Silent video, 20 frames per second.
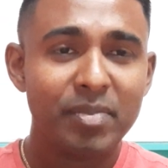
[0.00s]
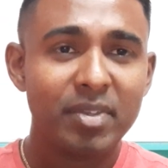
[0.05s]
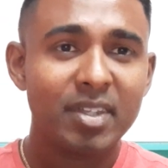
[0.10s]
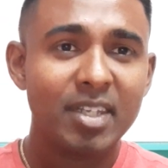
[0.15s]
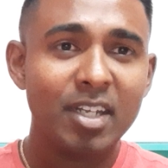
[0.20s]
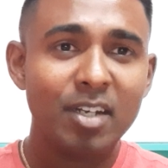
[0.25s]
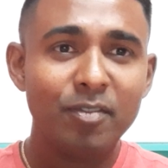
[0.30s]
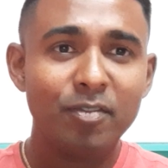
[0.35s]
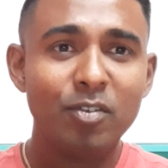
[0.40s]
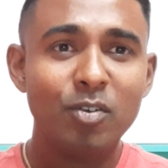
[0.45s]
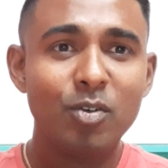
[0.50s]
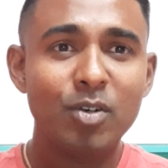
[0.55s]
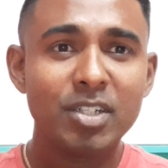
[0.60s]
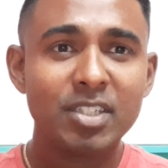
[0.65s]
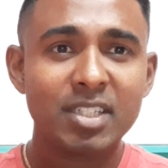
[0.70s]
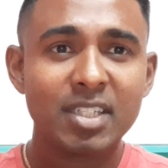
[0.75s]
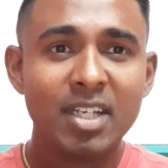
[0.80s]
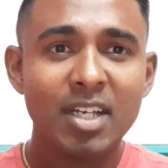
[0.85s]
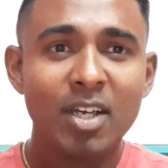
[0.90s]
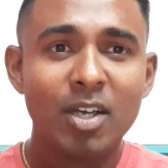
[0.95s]
Then, of
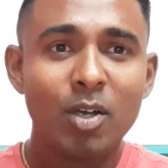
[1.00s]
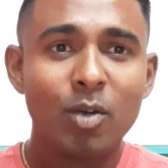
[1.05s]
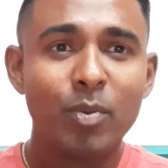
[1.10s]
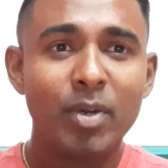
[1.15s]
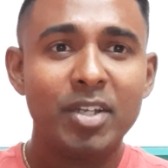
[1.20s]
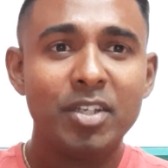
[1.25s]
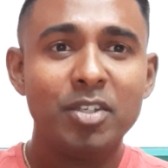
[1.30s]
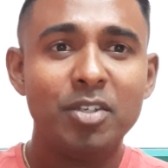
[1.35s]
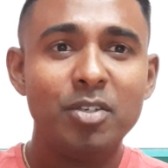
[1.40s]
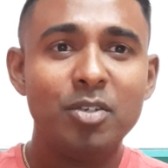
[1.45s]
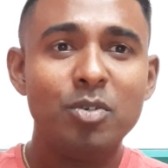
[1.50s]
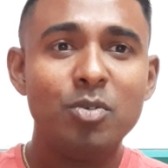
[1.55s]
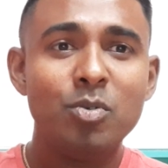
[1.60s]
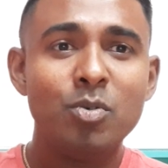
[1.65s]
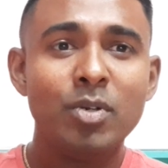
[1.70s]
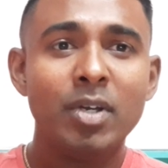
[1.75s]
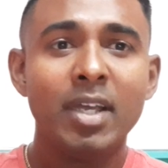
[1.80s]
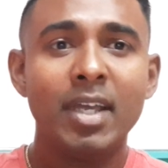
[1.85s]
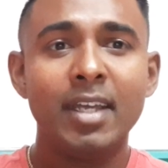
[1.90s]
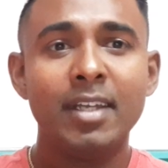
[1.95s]
course, when you